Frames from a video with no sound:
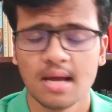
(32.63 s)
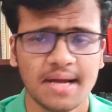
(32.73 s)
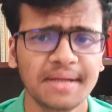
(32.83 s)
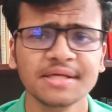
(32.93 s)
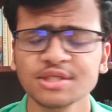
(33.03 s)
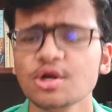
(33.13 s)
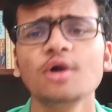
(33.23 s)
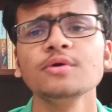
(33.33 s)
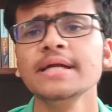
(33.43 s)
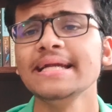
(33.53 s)
It does
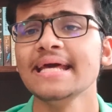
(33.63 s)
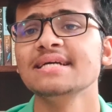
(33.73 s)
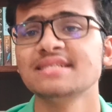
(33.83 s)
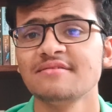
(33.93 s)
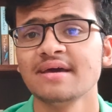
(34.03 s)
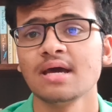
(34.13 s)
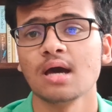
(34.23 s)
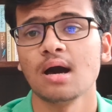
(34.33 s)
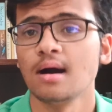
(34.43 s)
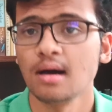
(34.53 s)
not only takes away
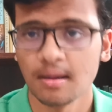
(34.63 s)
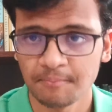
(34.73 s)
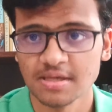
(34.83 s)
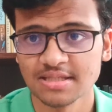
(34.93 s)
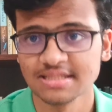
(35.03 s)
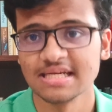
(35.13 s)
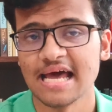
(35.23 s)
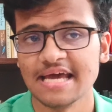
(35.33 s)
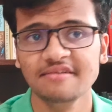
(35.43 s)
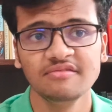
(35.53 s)
a person's
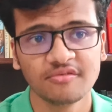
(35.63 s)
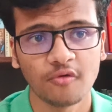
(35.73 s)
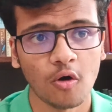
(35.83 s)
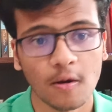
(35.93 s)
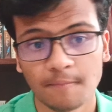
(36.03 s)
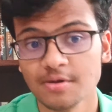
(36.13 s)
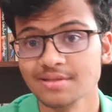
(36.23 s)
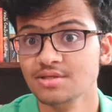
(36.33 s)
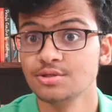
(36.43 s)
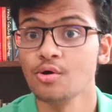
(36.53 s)
life or a
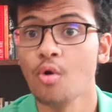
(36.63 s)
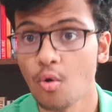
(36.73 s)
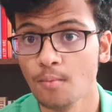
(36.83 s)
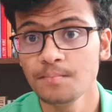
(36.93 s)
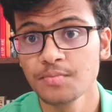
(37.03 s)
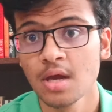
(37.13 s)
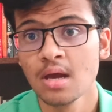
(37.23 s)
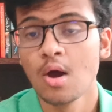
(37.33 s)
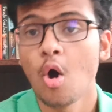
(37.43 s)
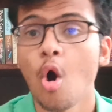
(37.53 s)
person's home
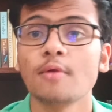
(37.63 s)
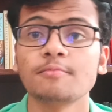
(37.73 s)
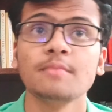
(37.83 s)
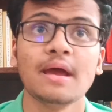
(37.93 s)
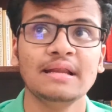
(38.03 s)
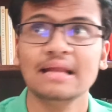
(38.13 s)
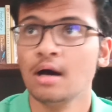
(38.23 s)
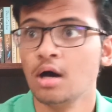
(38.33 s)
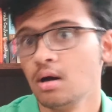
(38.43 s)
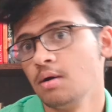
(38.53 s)
or
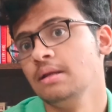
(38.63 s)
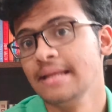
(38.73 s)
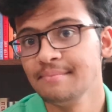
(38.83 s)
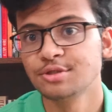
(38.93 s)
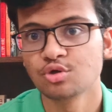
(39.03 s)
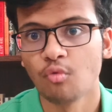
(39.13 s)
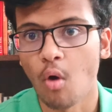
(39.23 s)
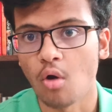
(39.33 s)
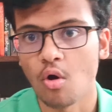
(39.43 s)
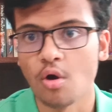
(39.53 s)
limbs to
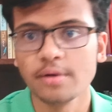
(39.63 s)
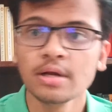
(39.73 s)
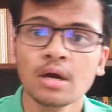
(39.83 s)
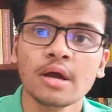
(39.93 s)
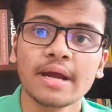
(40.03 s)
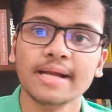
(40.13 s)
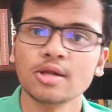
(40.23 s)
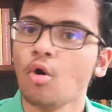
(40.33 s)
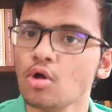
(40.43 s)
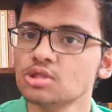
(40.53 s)
walk on, it
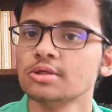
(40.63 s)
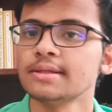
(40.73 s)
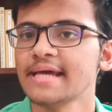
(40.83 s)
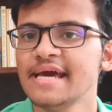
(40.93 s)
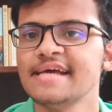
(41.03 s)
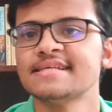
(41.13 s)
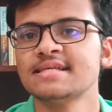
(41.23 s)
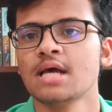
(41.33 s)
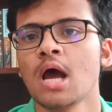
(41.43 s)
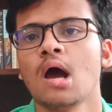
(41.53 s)
also
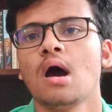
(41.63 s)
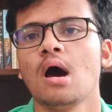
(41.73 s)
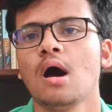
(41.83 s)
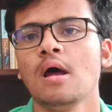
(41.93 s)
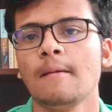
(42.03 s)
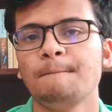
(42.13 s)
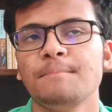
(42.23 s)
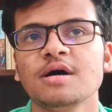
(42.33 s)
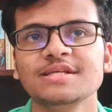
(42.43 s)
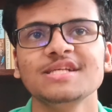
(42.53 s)
takes a
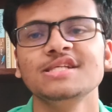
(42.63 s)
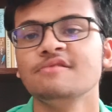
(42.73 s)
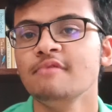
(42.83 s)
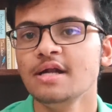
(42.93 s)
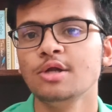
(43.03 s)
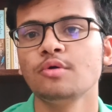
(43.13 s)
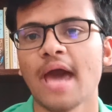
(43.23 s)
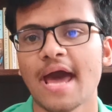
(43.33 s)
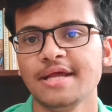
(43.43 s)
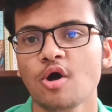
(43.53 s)
person's will to
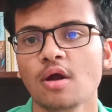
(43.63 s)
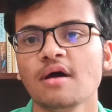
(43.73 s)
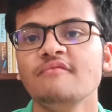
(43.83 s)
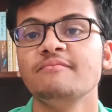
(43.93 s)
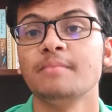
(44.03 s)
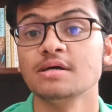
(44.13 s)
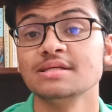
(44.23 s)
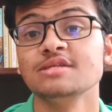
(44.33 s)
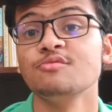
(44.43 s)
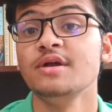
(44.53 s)
carry on, a
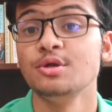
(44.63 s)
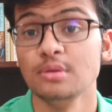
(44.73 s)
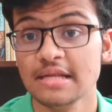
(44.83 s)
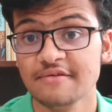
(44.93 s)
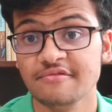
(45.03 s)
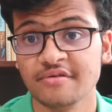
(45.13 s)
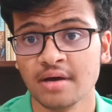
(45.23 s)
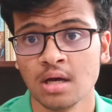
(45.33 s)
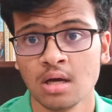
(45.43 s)
person's will to live.